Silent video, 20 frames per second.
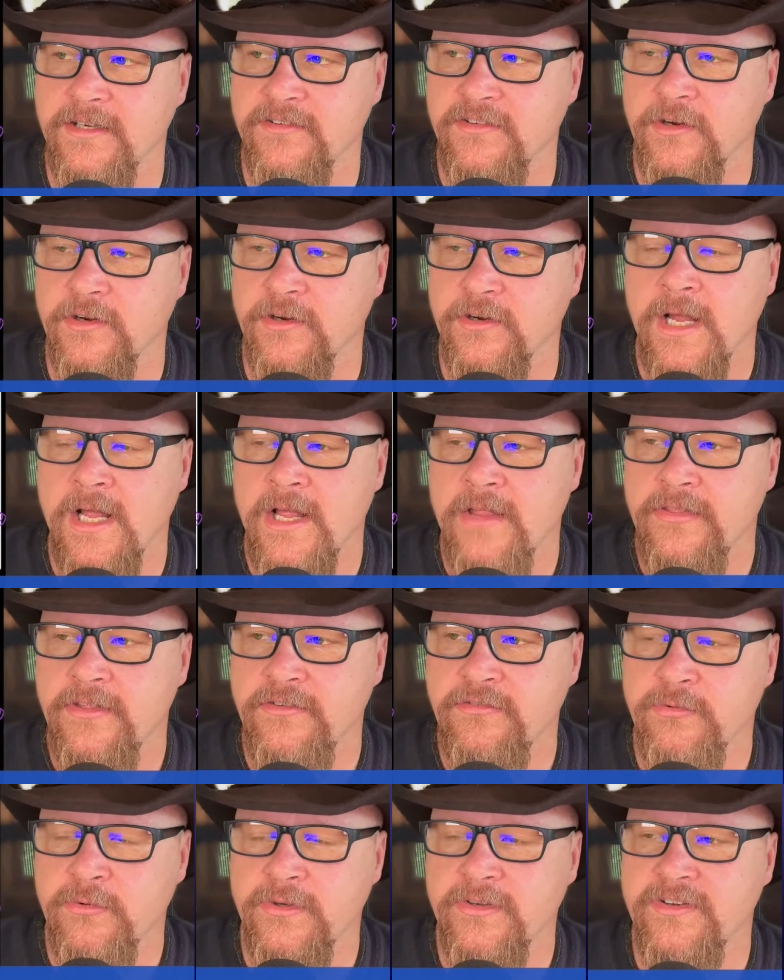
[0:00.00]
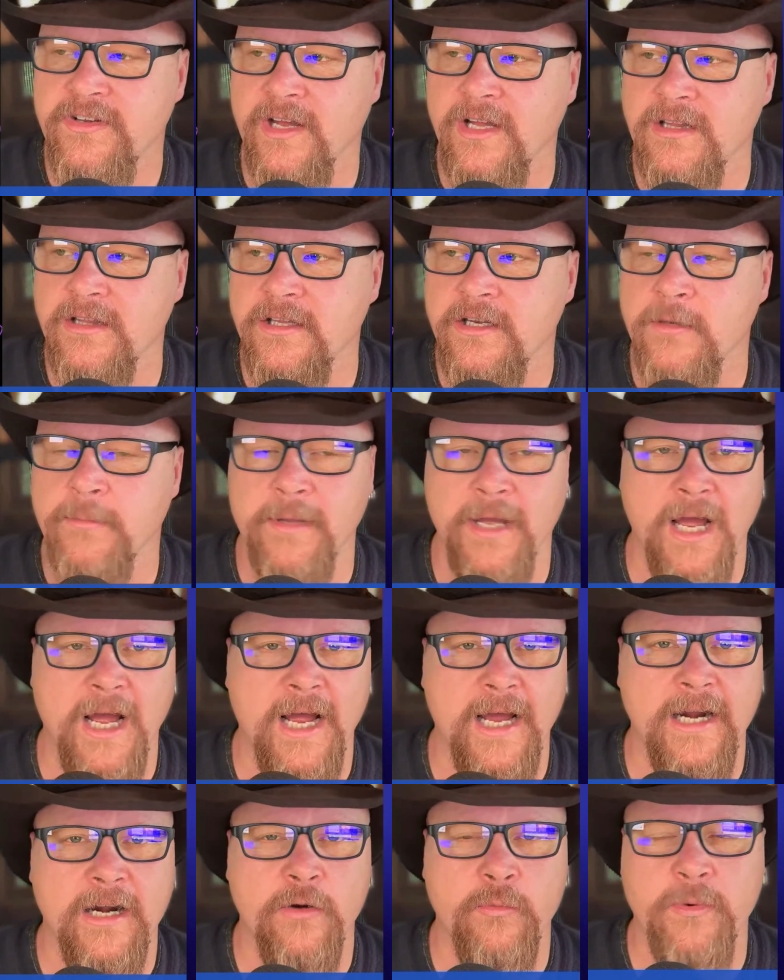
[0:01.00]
So this was a little bit higher.